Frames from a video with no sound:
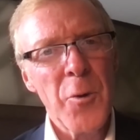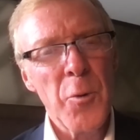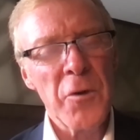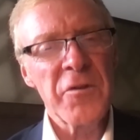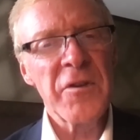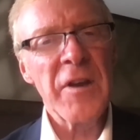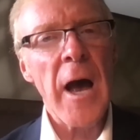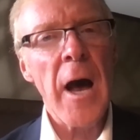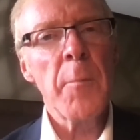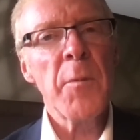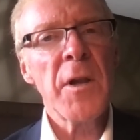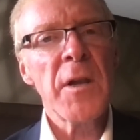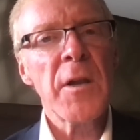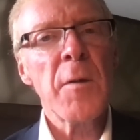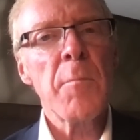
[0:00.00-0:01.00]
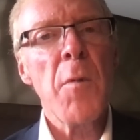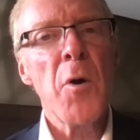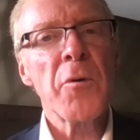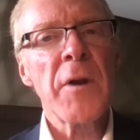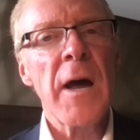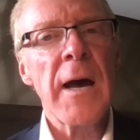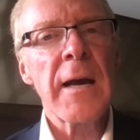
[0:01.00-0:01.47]
was Alma
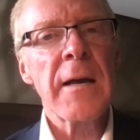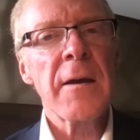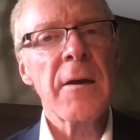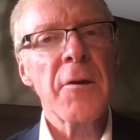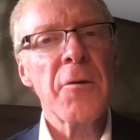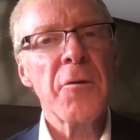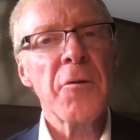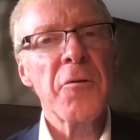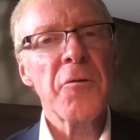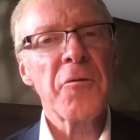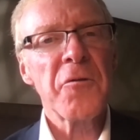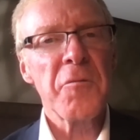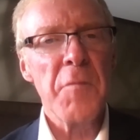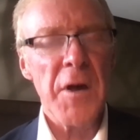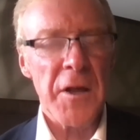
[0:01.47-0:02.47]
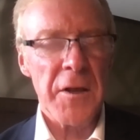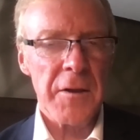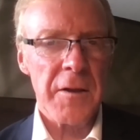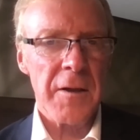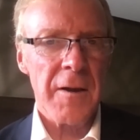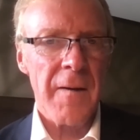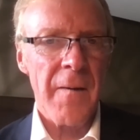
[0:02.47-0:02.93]
Lamoni Smith.
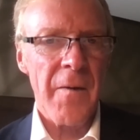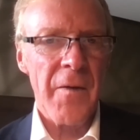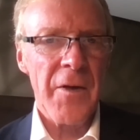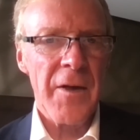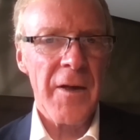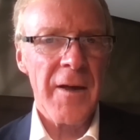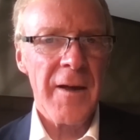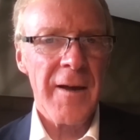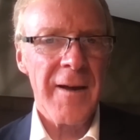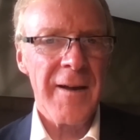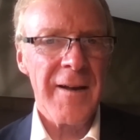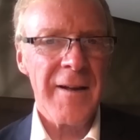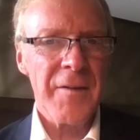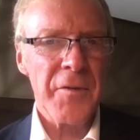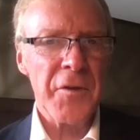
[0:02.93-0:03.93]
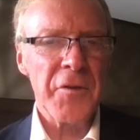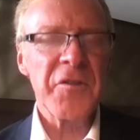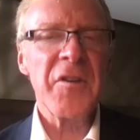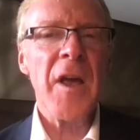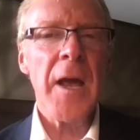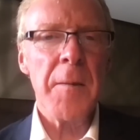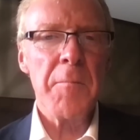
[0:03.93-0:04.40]
The
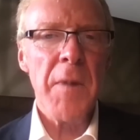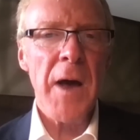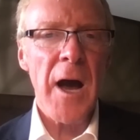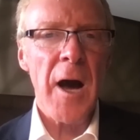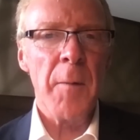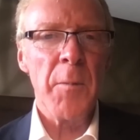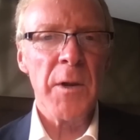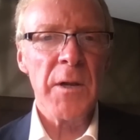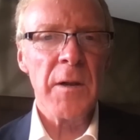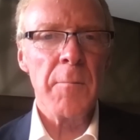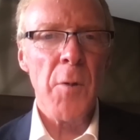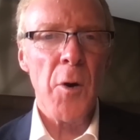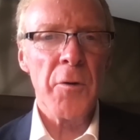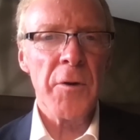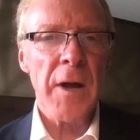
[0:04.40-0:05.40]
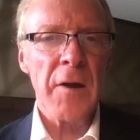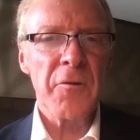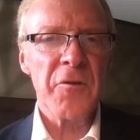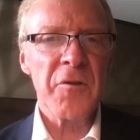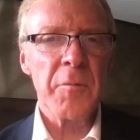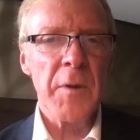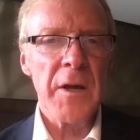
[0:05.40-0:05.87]
same Alma Lamoni
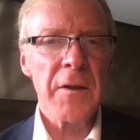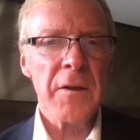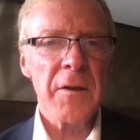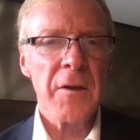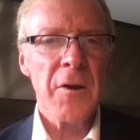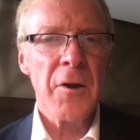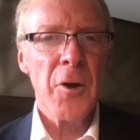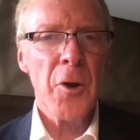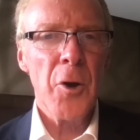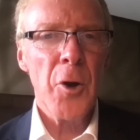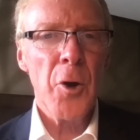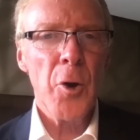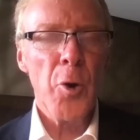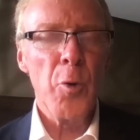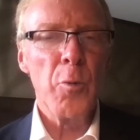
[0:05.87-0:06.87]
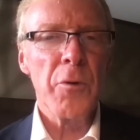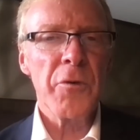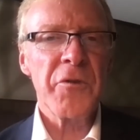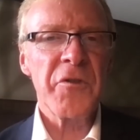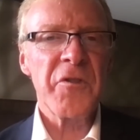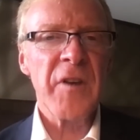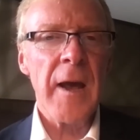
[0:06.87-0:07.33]
Smith who
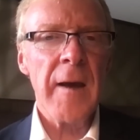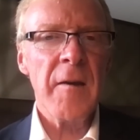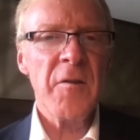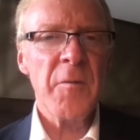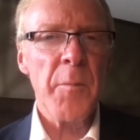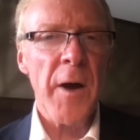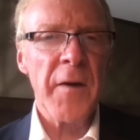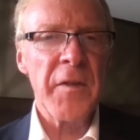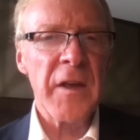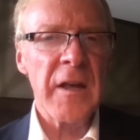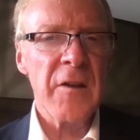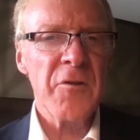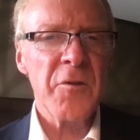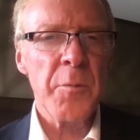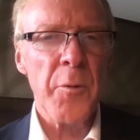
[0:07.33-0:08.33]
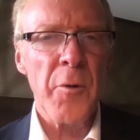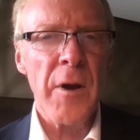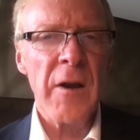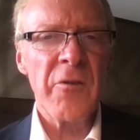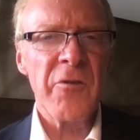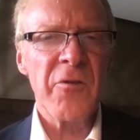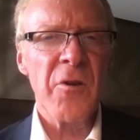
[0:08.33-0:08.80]
was saved by the
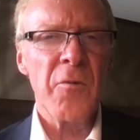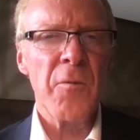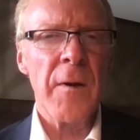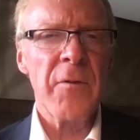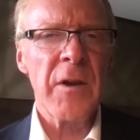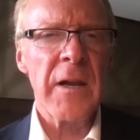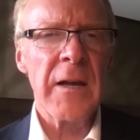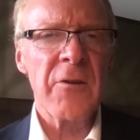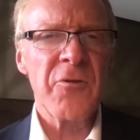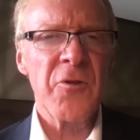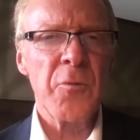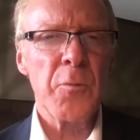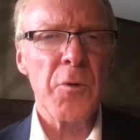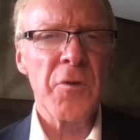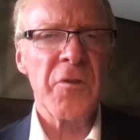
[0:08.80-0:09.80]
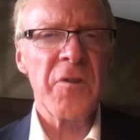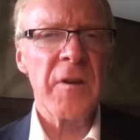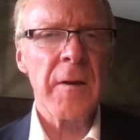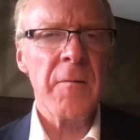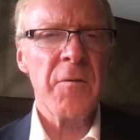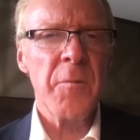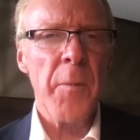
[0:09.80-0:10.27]
inspiration and revelation
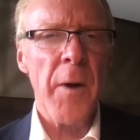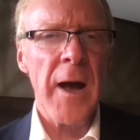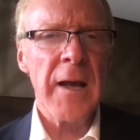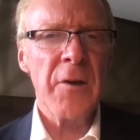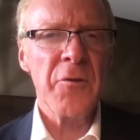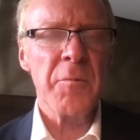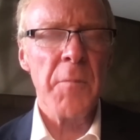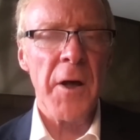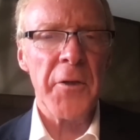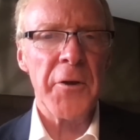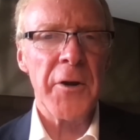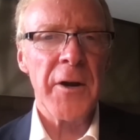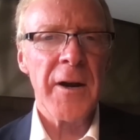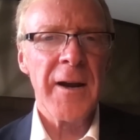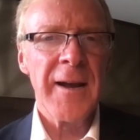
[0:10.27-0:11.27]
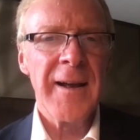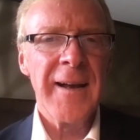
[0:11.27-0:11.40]
received by his mother.